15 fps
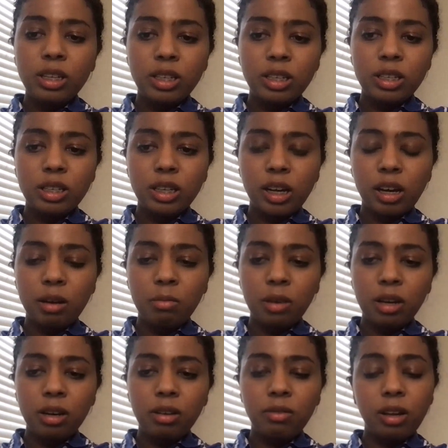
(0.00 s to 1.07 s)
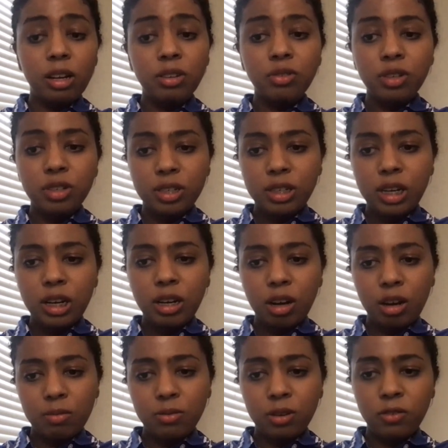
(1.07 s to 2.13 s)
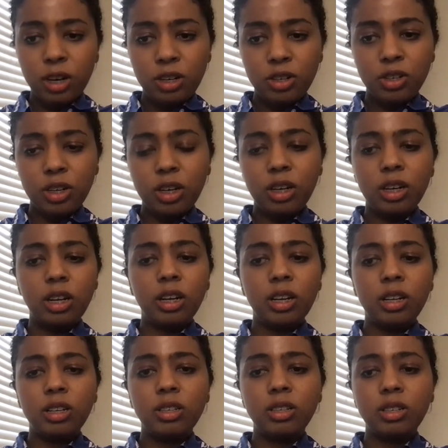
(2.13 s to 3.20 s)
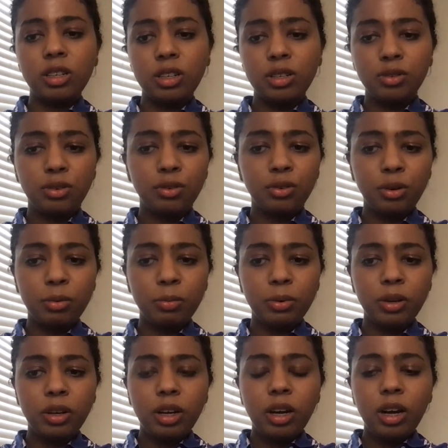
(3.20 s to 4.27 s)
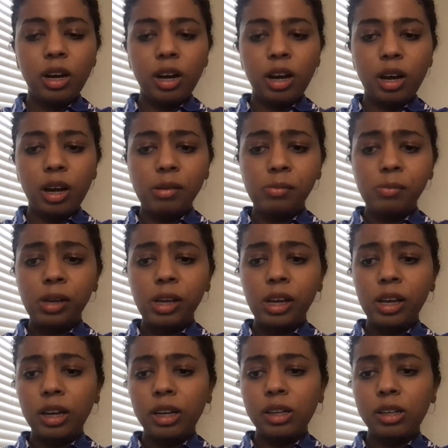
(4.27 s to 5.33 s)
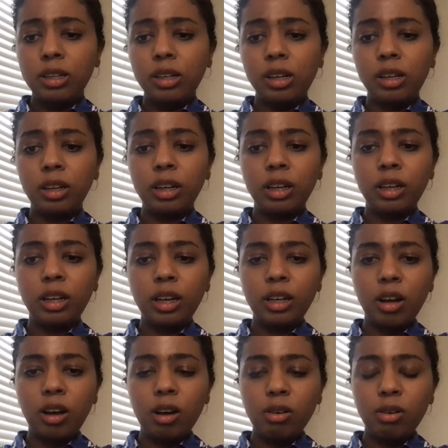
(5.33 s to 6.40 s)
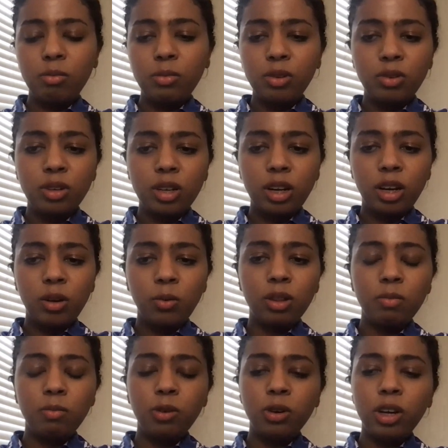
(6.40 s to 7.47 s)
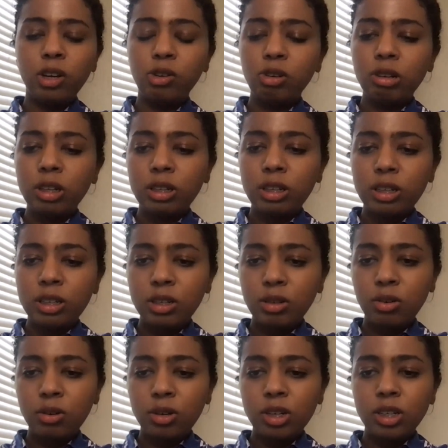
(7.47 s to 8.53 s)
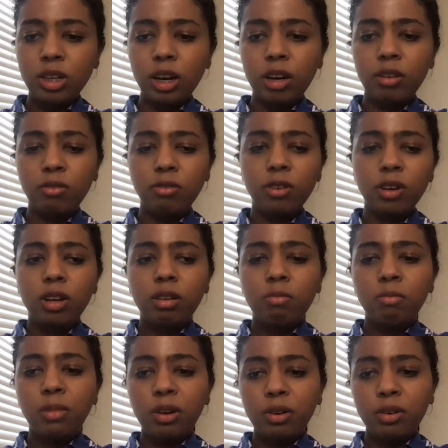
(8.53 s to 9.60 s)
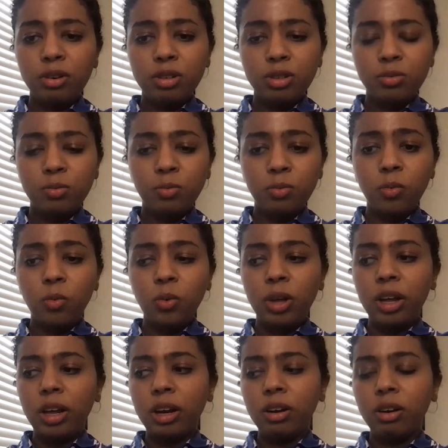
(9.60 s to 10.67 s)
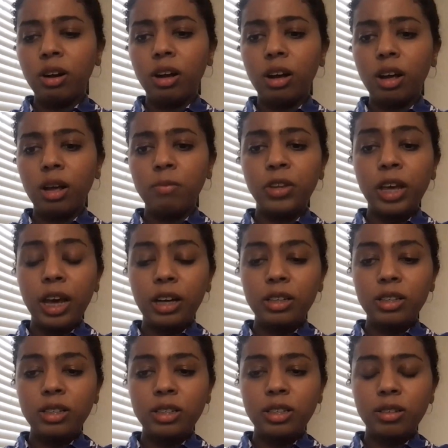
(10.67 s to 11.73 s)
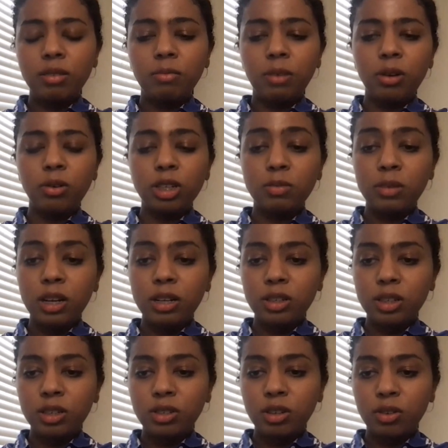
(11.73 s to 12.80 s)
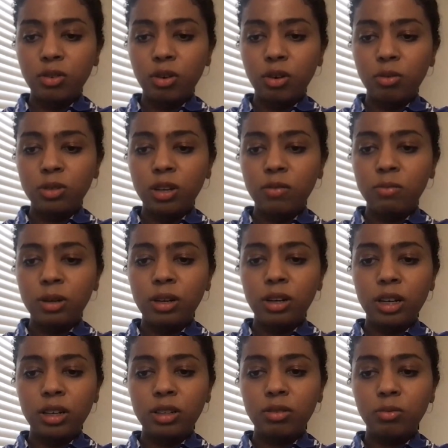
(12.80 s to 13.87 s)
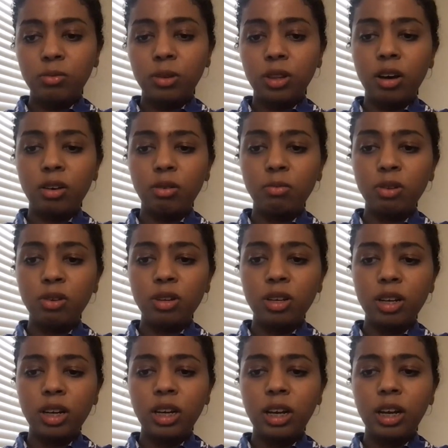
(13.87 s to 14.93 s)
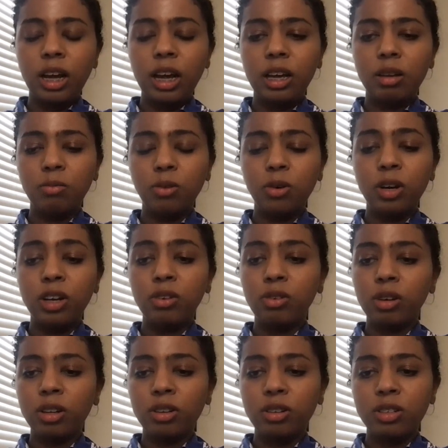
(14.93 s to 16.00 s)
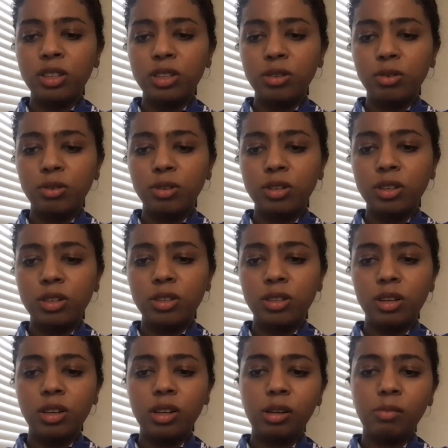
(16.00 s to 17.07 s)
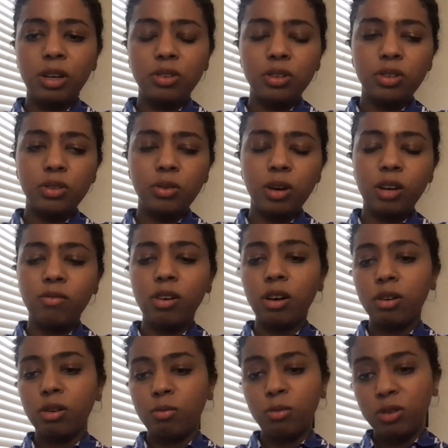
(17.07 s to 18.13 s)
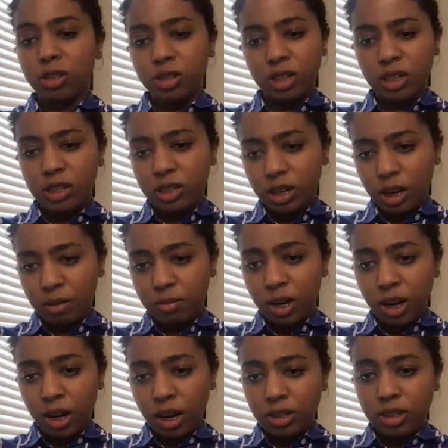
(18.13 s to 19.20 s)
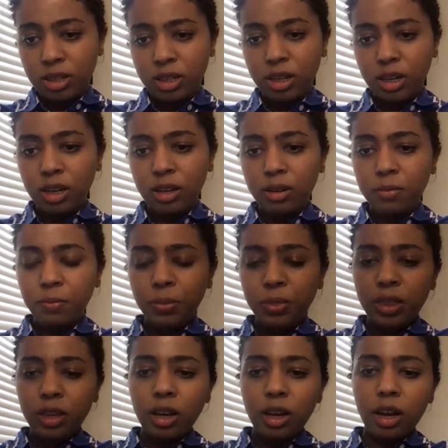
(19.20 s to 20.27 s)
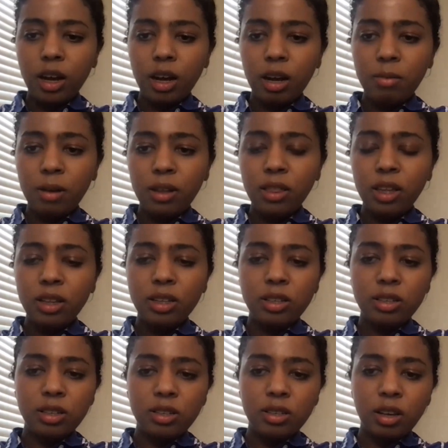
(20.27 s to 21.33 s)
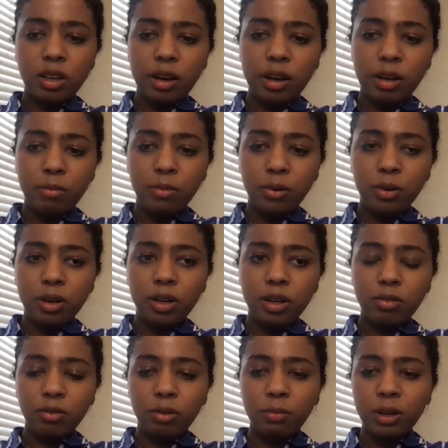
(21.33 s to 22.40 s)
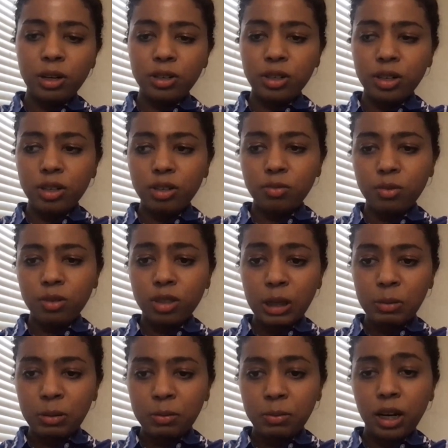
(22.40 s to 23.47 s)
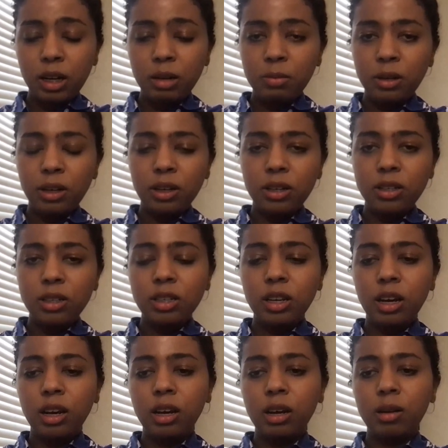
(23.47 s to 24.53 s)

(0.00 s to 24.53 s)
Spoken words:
this is an interesting observation in this disease group, and linking the autoimmunity with the more indolent disease course kind of mirrors where MDS, myelodysplastic syndromes, have been linked with autoimmunity and more indolent disease courses in patients who have autoimmune disease and MDS. I think this is important for patients with CMML because